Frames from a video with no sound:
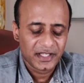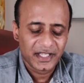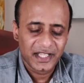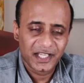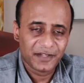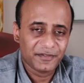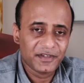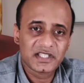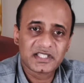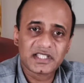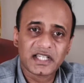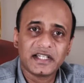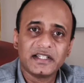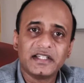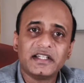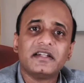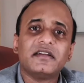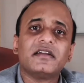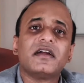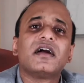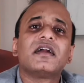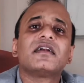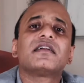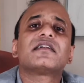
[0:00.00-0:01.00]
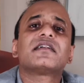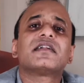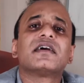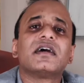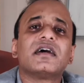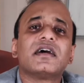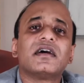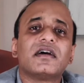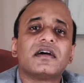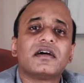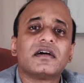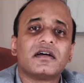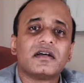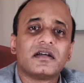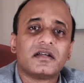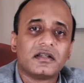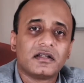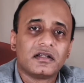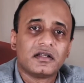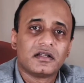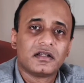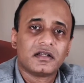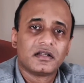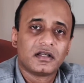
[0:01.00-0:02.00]
Anyways, I did not
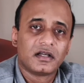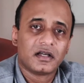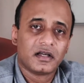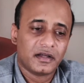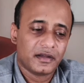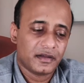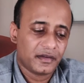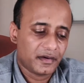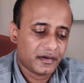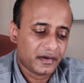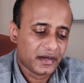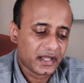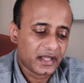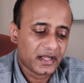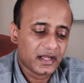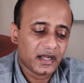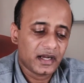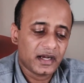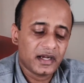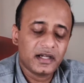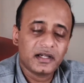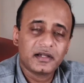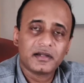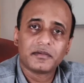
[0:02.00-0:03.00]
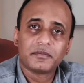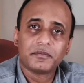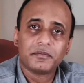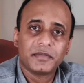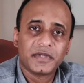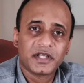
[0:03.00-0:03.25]
record